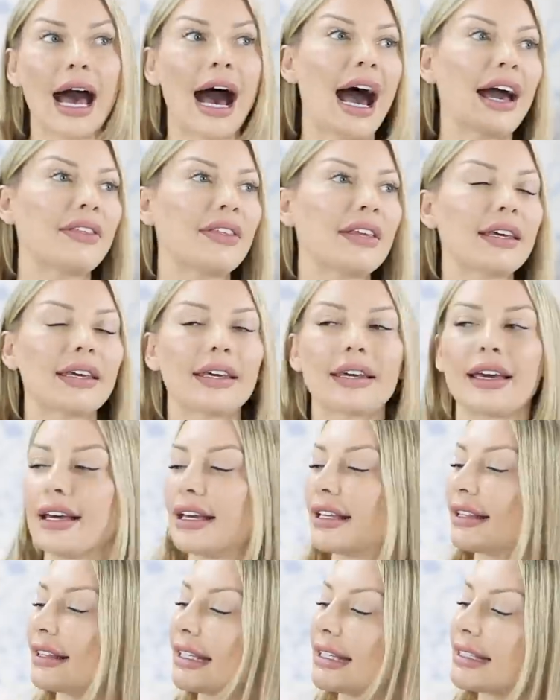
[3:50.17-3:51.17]
I think
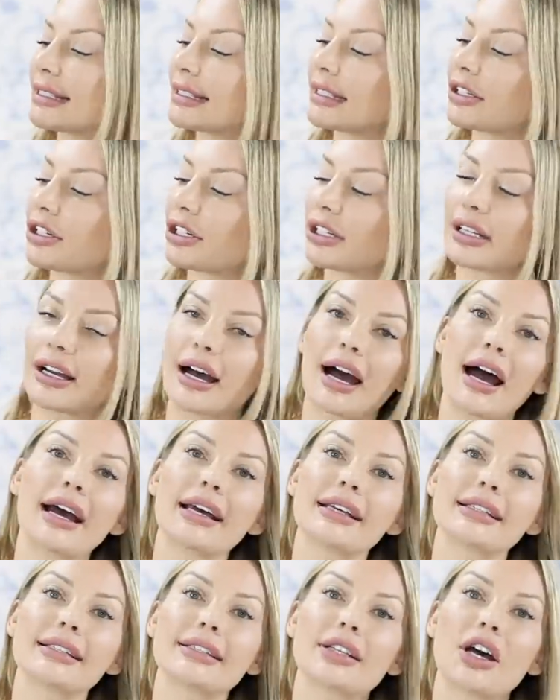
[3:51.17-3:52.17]
these little
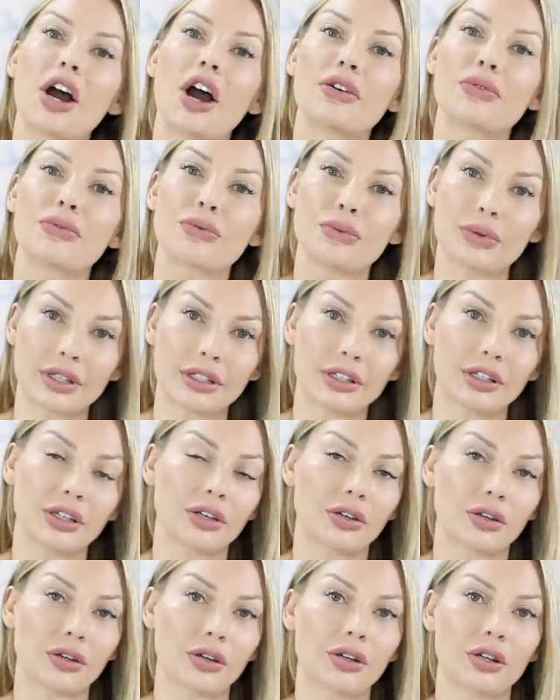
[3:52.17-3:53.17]
guys are really
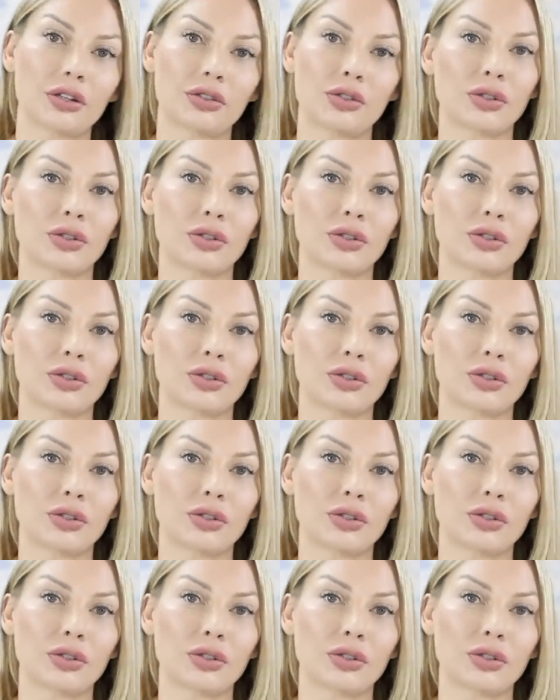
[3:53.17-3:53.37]
good